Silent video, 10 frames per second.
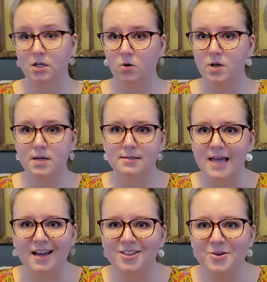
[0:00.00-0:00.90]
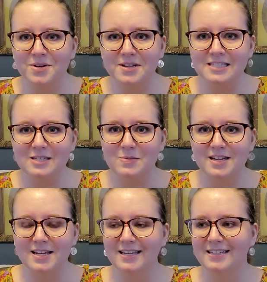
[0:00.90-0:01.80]
doing exactly what needs to be
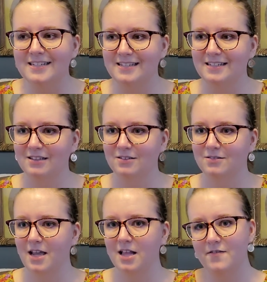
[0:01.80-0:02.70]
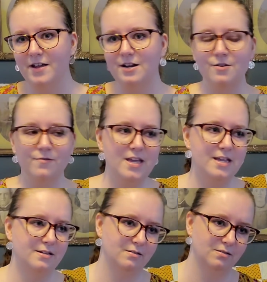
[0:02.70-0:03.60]
done and elevating her
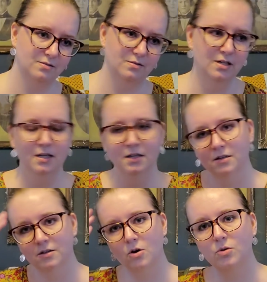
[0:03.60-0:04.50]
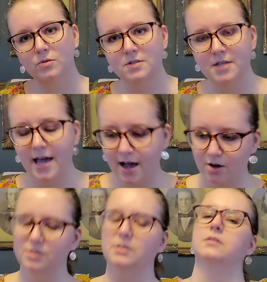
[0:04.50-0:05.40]
feet and cold
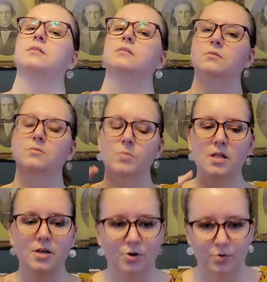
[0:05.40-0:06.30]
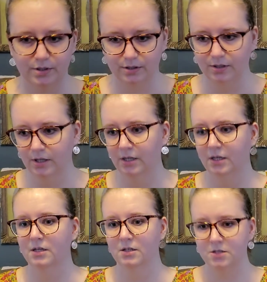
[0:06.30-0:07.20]
towel and pillow and
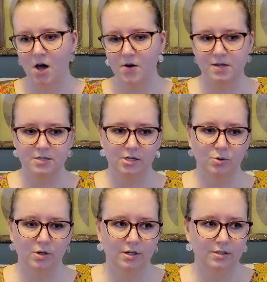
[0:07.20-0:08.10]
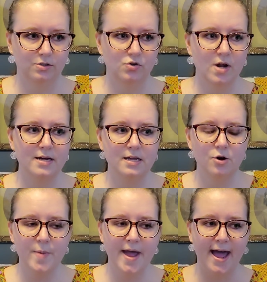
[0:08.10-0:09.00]
talking to her and trying to get
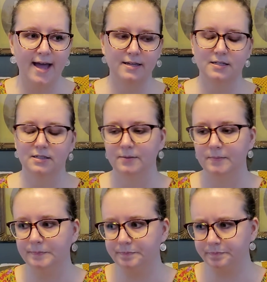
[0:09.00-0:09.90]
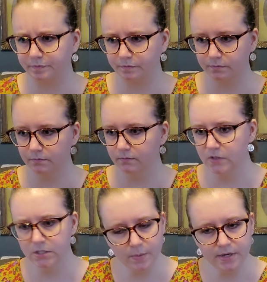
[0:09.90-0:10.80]
her back. And
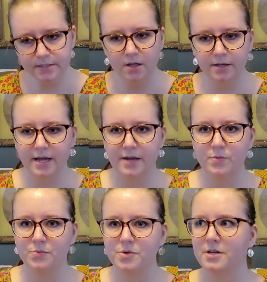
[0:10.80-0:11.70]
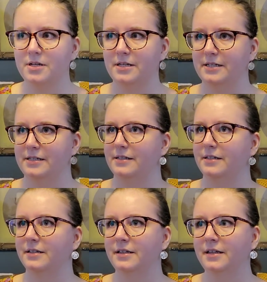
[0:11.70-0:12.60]
somebody's calling 911 and